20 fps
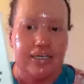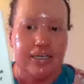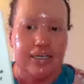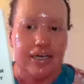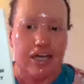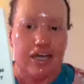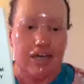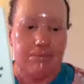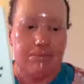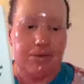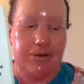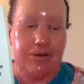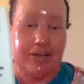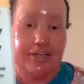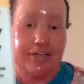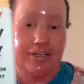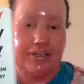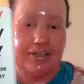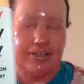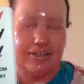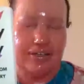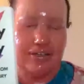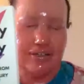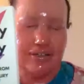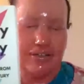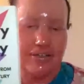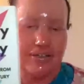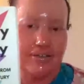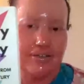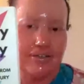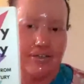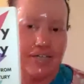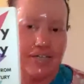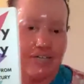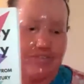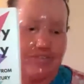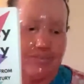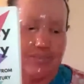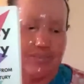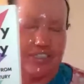American
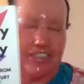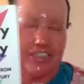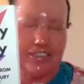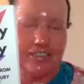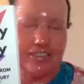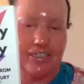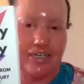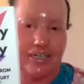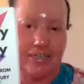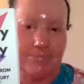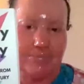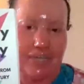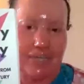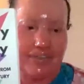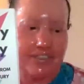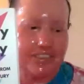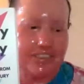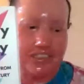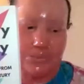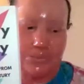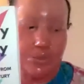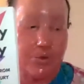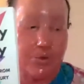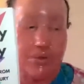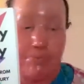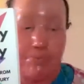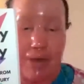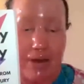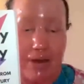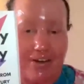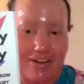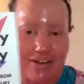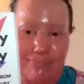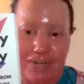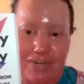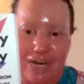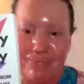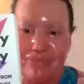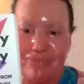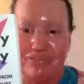government. I think she's worked with Barack
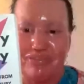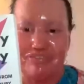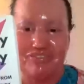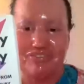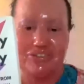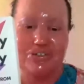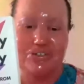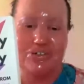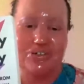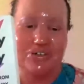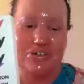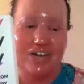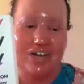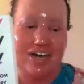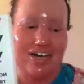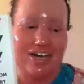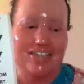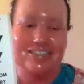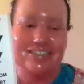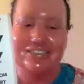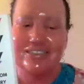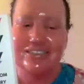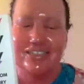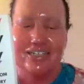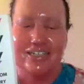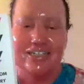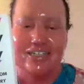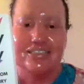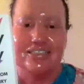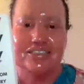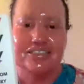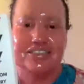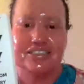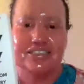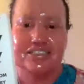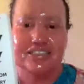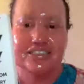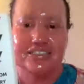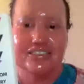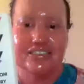Obama before, and she's
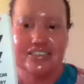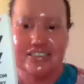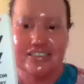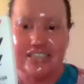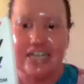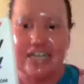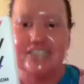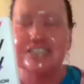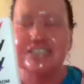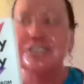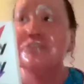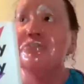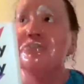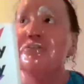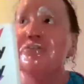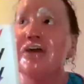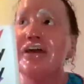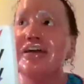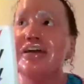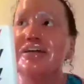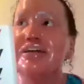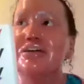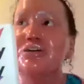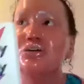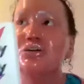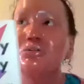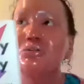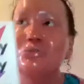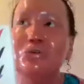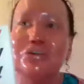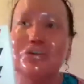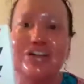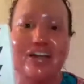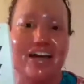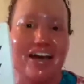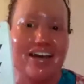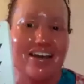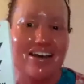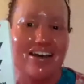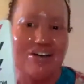just such a great
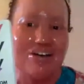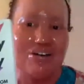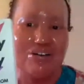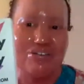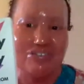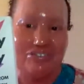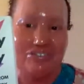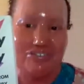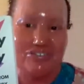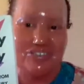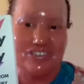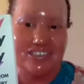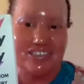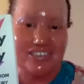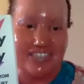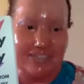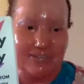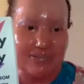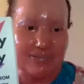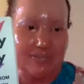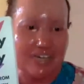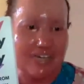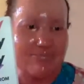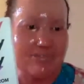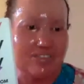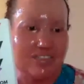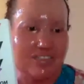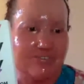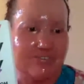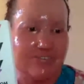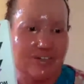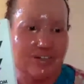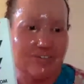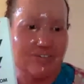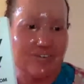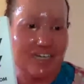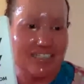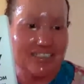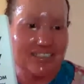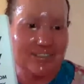coordinator of disabled people of
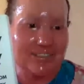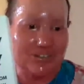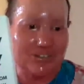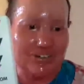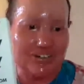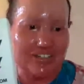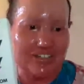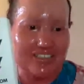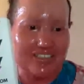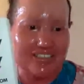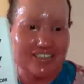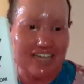our stories.